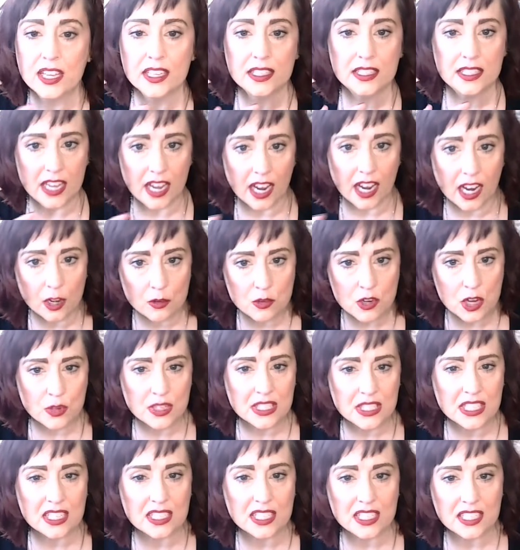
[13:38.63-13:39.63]
Tarot
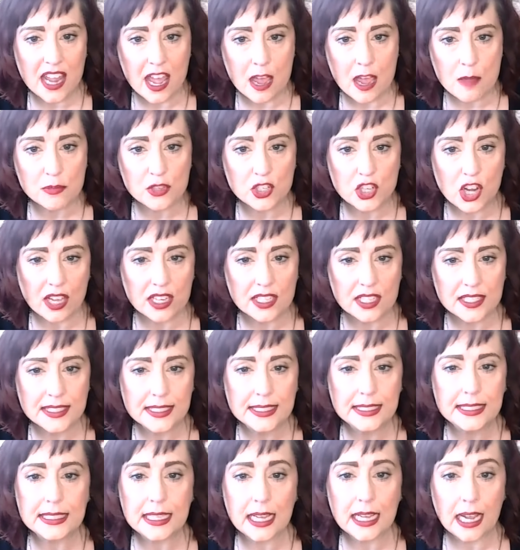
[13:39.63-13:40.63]
is a snapshot in
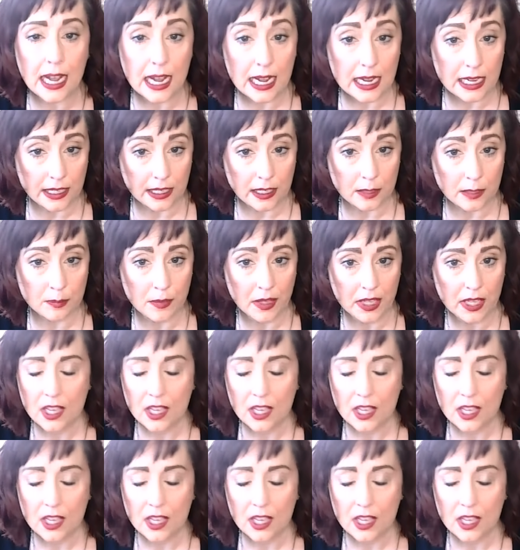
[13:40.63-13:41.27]
time.